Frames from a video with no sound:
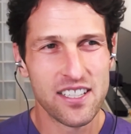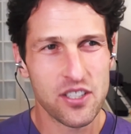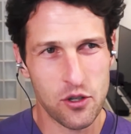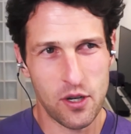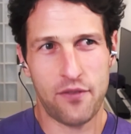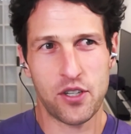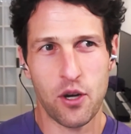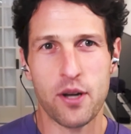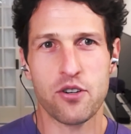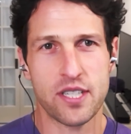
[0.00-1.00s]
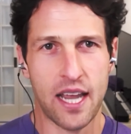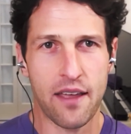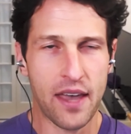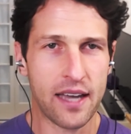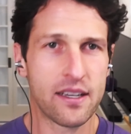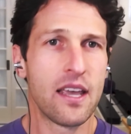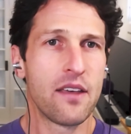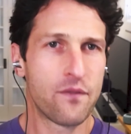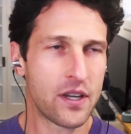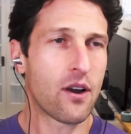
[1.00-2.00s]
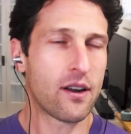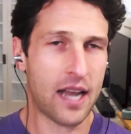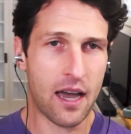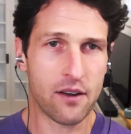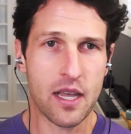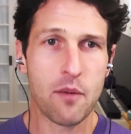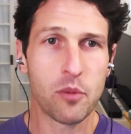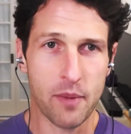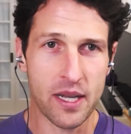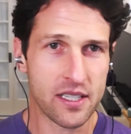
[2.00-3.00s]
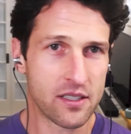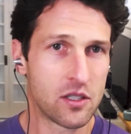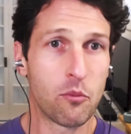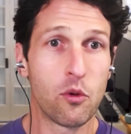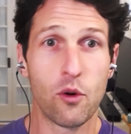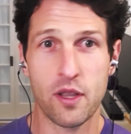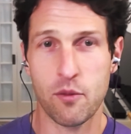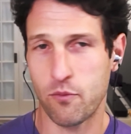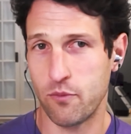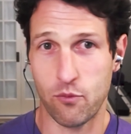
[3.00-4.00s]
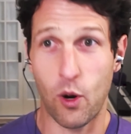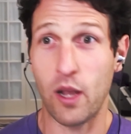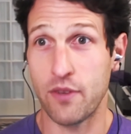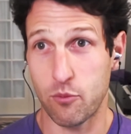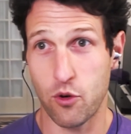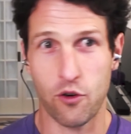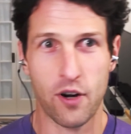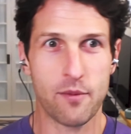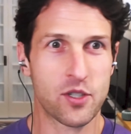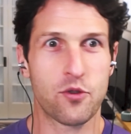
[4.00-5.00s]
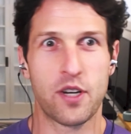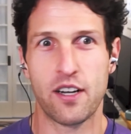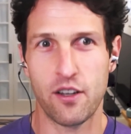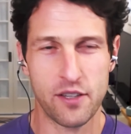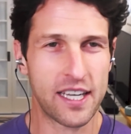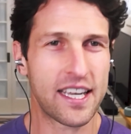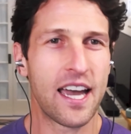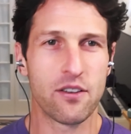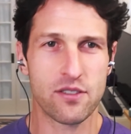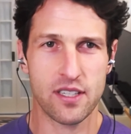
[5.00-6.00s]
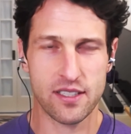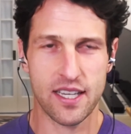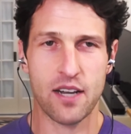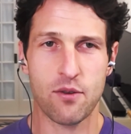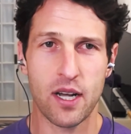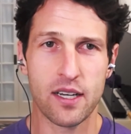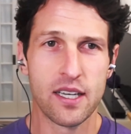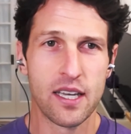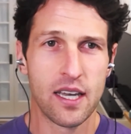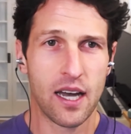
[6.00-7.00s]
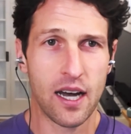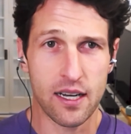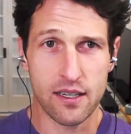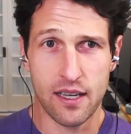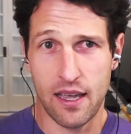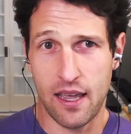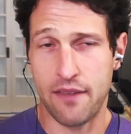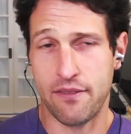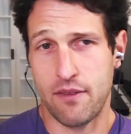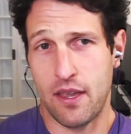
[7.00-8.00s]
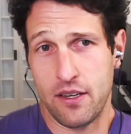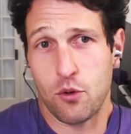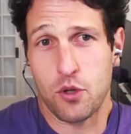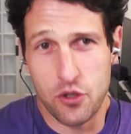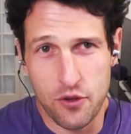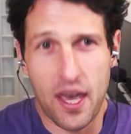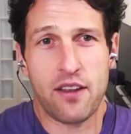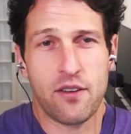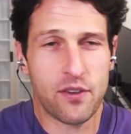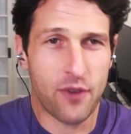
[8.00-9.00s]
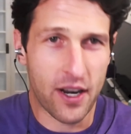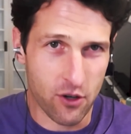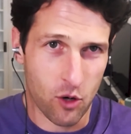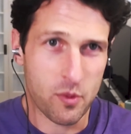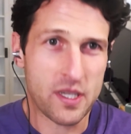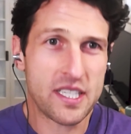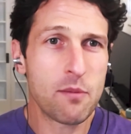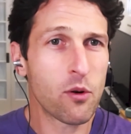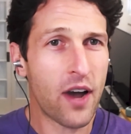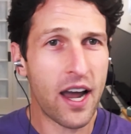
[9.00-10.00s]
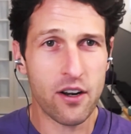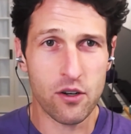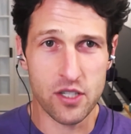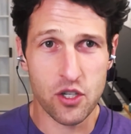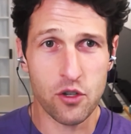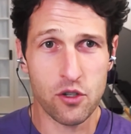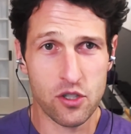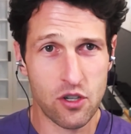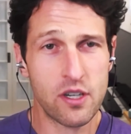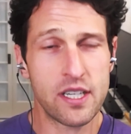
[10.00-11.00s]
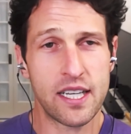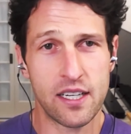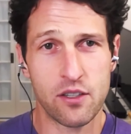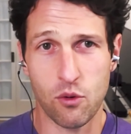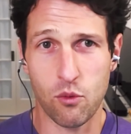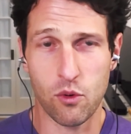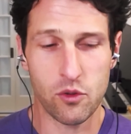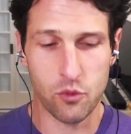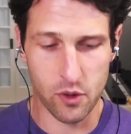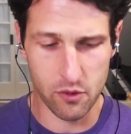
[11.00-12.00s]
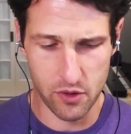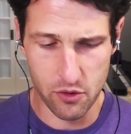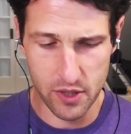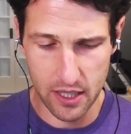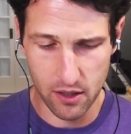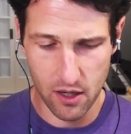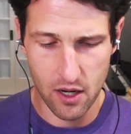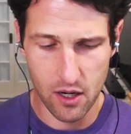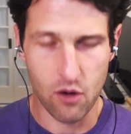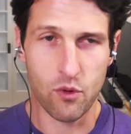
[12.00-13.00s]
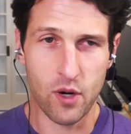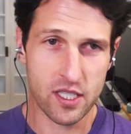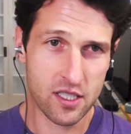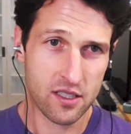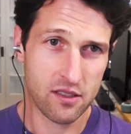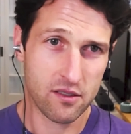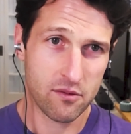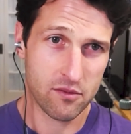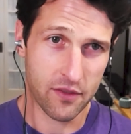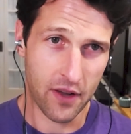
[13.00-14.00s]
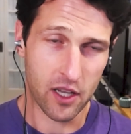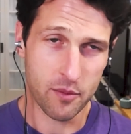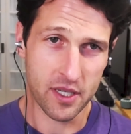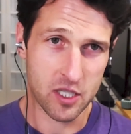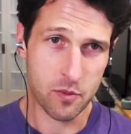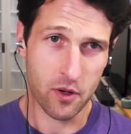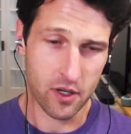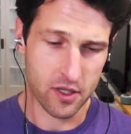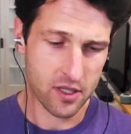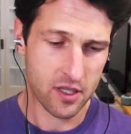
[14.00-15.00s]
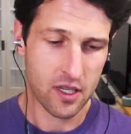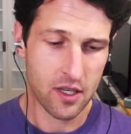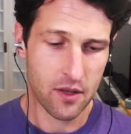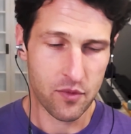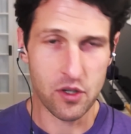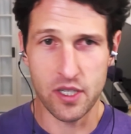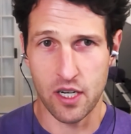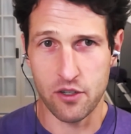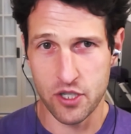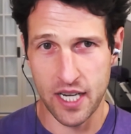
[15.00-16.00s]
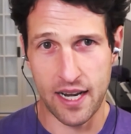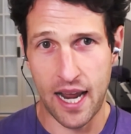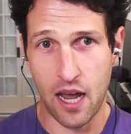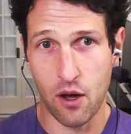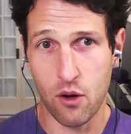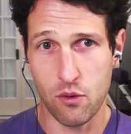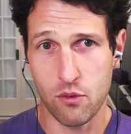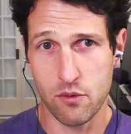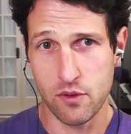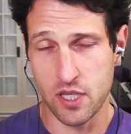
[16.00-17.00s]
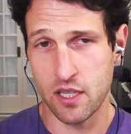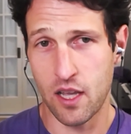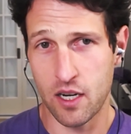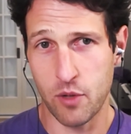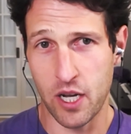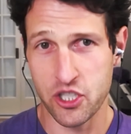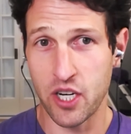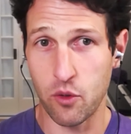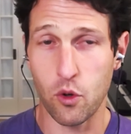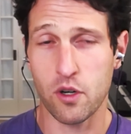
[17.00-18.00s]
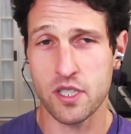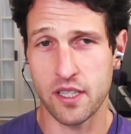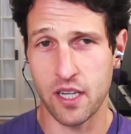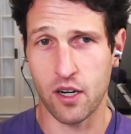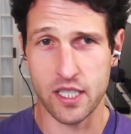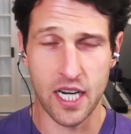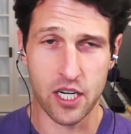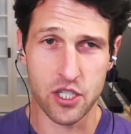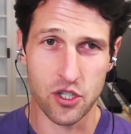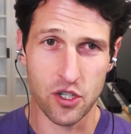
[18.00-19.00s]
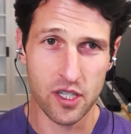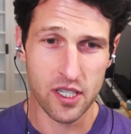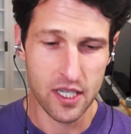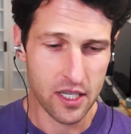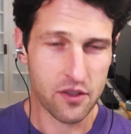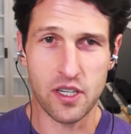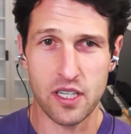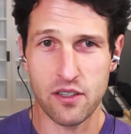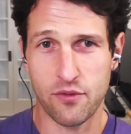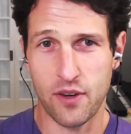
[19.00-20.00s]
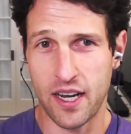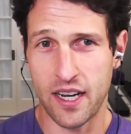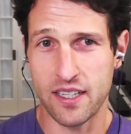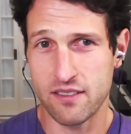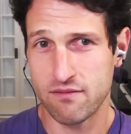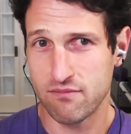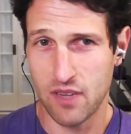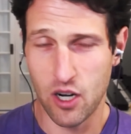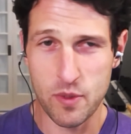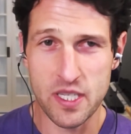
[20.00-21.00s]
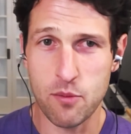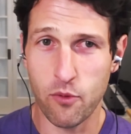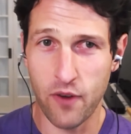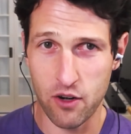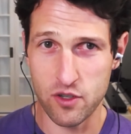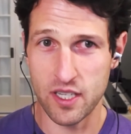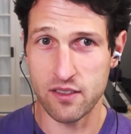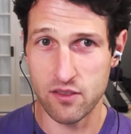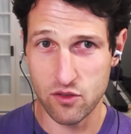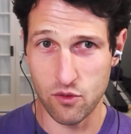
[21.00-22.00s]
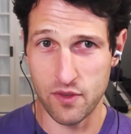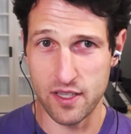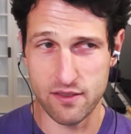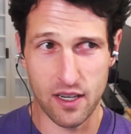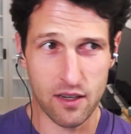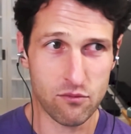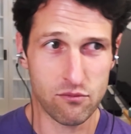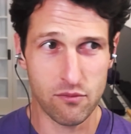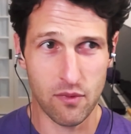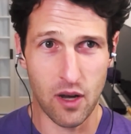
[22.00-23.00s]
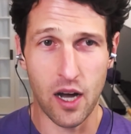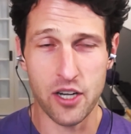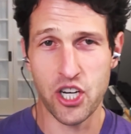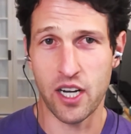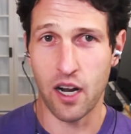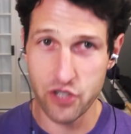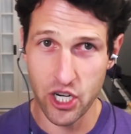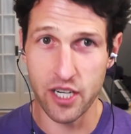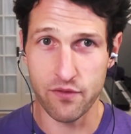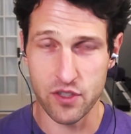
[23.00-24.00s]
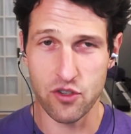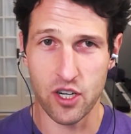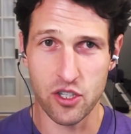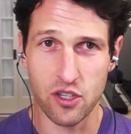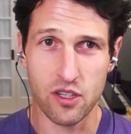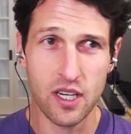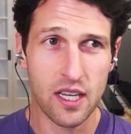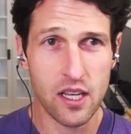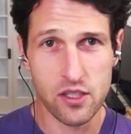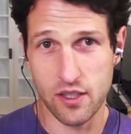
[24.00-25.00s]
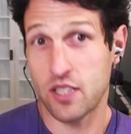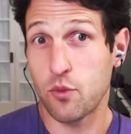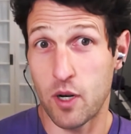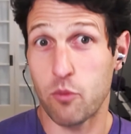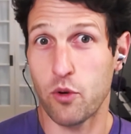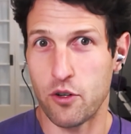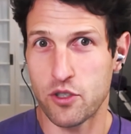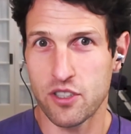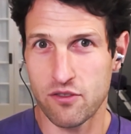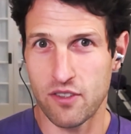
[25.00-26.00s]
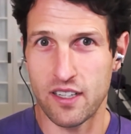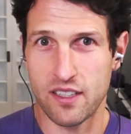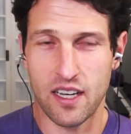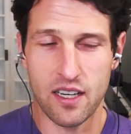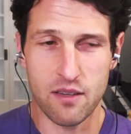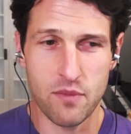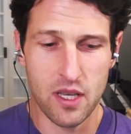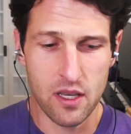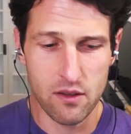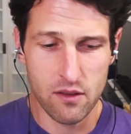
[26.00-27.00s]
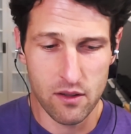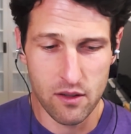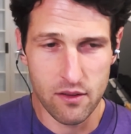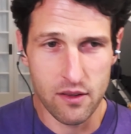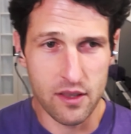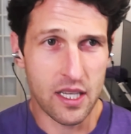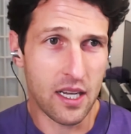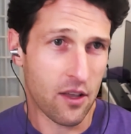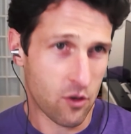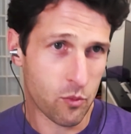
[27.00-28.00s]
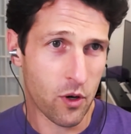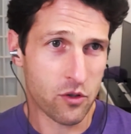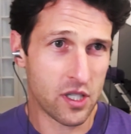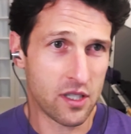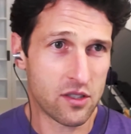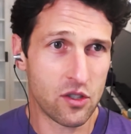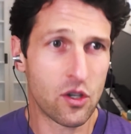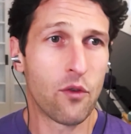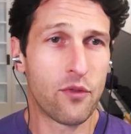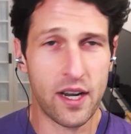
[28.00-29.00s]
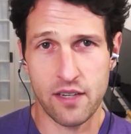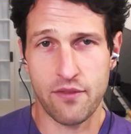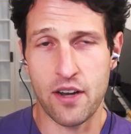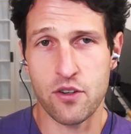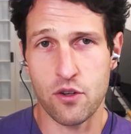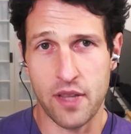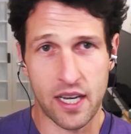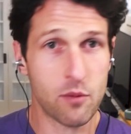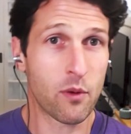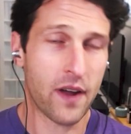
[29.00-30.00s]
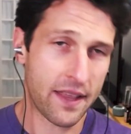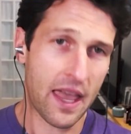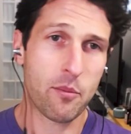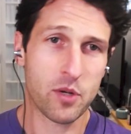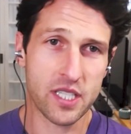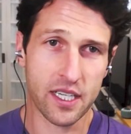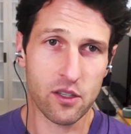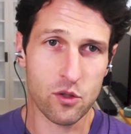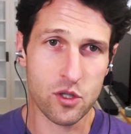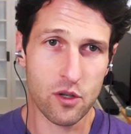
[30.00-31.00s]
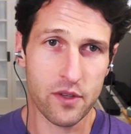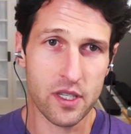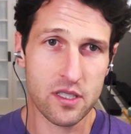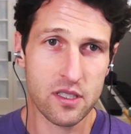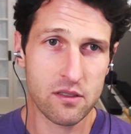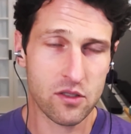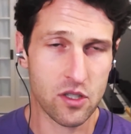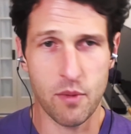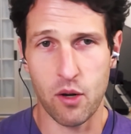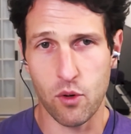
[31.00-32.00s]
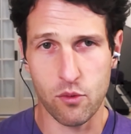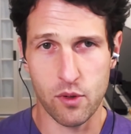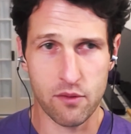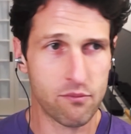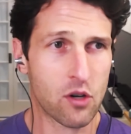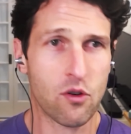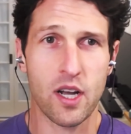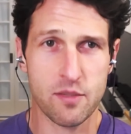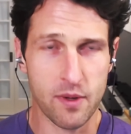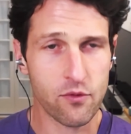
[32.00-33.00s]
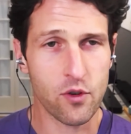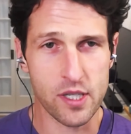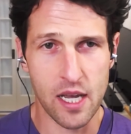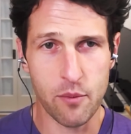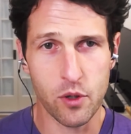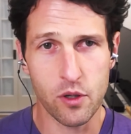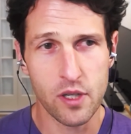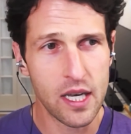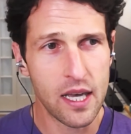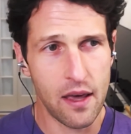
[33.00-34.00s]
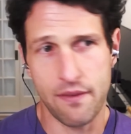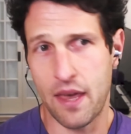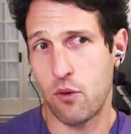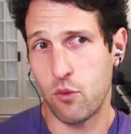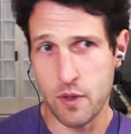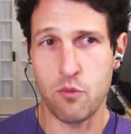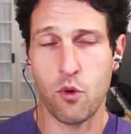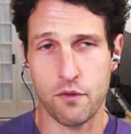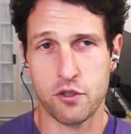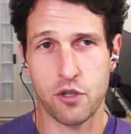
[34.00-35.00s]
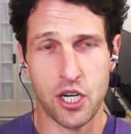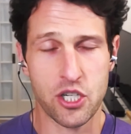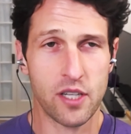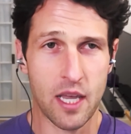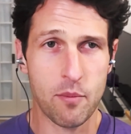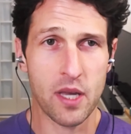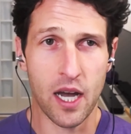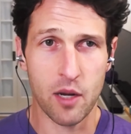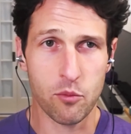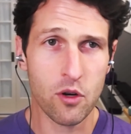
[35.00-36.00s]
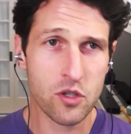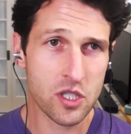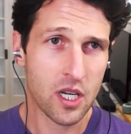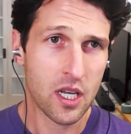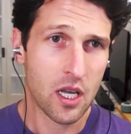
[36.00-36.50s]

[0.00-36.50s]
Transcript: So you have to go understand that, figure out how to implement it, deploy the relevant programs, create all the accounts, etc. Uh, and in order to do that, you have to find your RPC provider. And so you're starting to get into a world where you need Rust development experience you need to understand how the Solana blockchain works and the architecture. You need to find RPC providers in sort of this uh, on-chain, off-chain infrastructure. So that's one approach, right? Um, the other approach is you go find a vendor that can provide that particular service. So you might work with a for example, and that will be more of a traditional API approach.